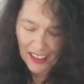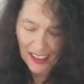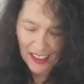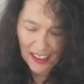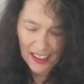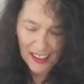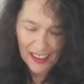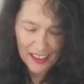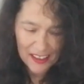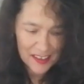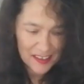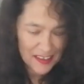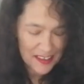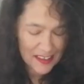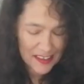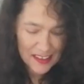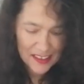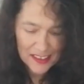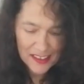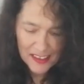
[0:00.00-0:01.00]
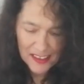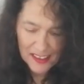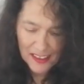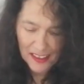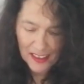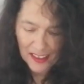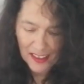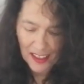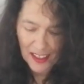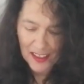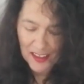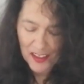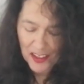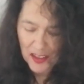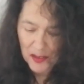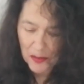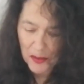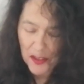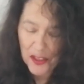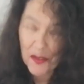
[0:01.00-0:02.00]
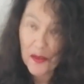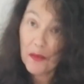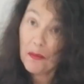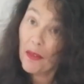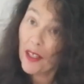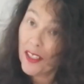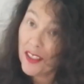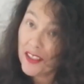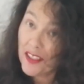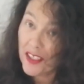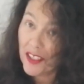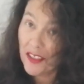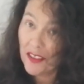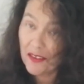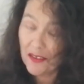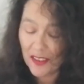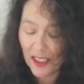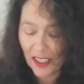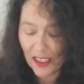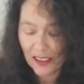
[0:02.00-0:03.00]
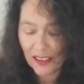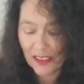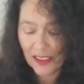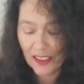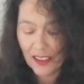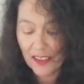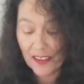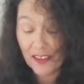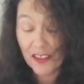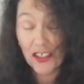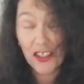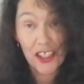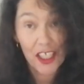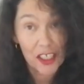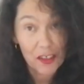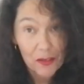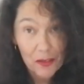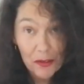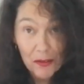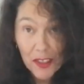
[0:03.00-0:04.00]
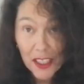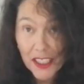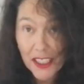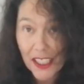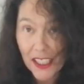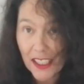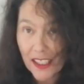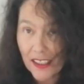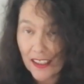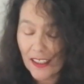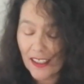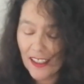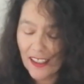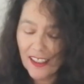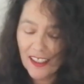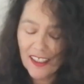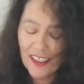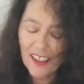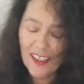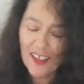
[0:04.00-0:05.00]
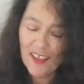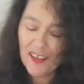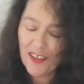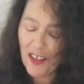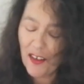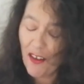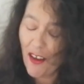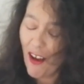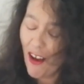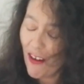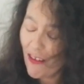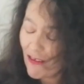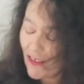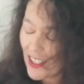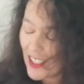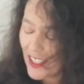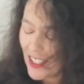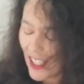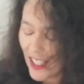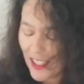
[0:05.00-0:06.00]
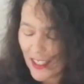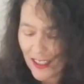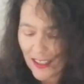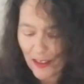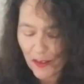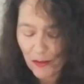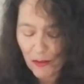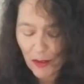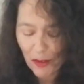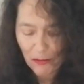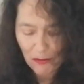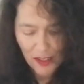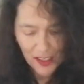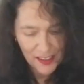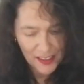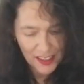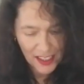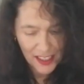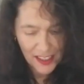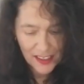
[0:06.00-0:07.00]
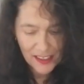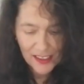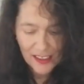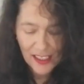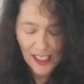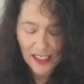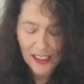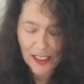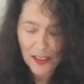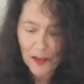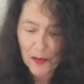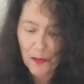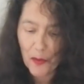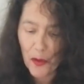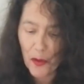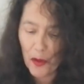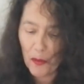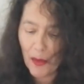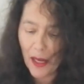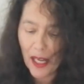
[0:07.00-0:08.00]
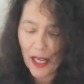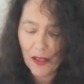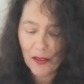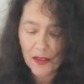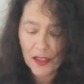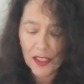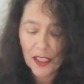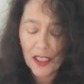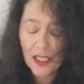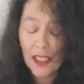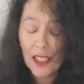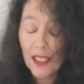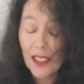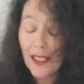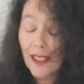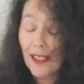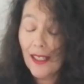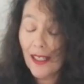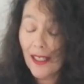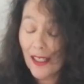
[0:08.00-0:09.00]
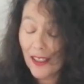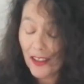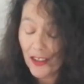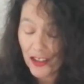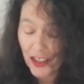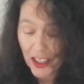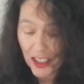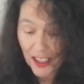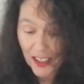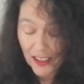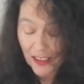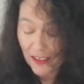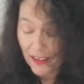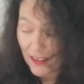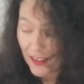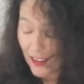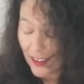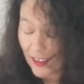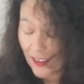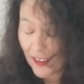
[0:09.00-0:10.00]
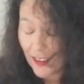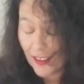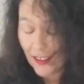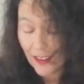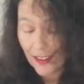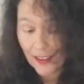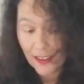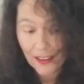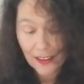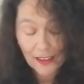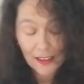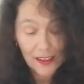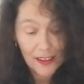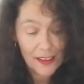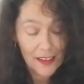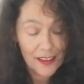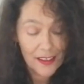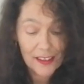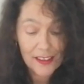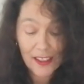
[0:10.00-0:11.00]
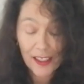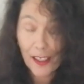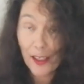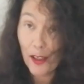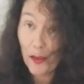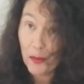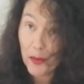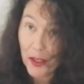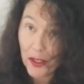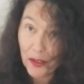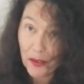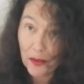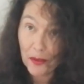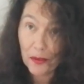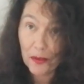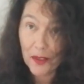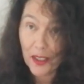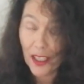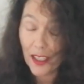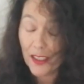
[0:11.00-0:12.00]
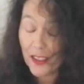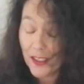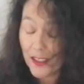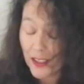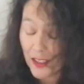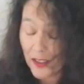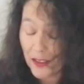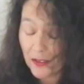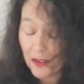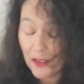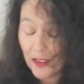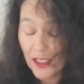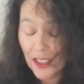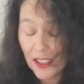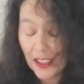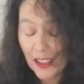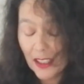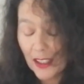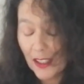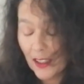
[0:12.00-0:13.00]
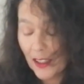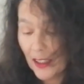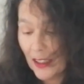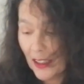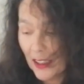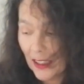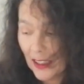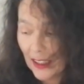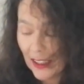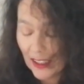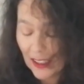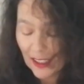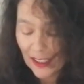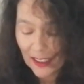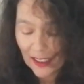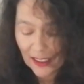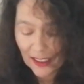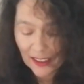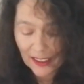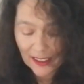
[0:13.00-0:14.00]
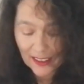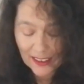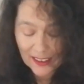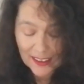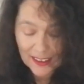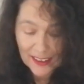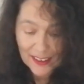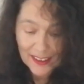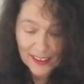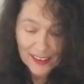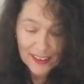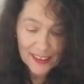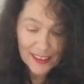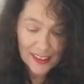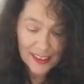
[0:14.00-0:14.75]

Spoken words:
And I just want to remind you that it's a general reading, so only take what resonates, and it's more about energies that are here to help you, guide you, and